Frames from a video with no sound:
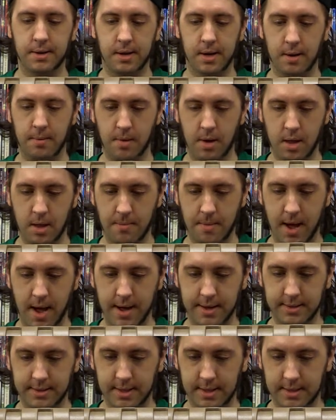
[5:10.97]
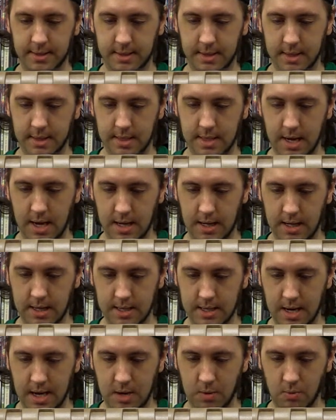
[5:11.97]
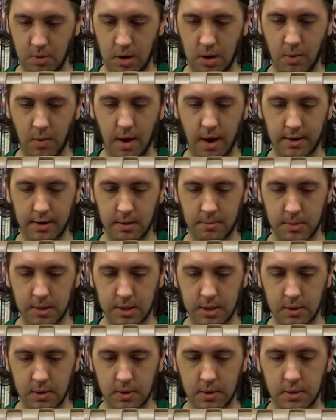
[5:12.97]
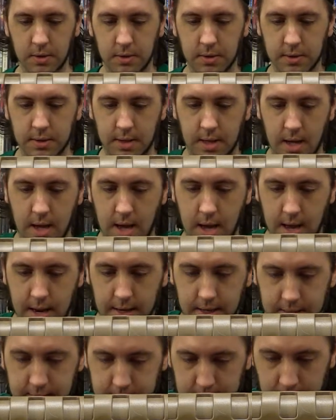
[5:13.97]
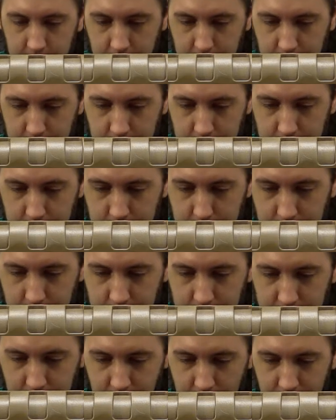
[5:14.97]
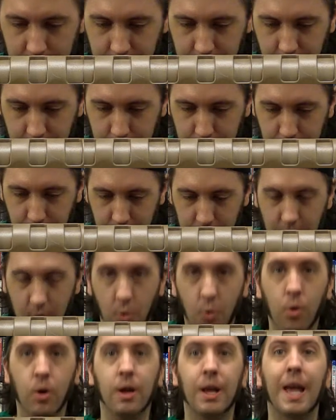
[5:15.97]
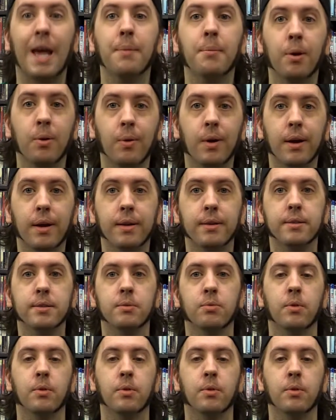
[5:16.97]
On the back says does not contain radioactive materials, does not emit alpha, beta, or gamma rays.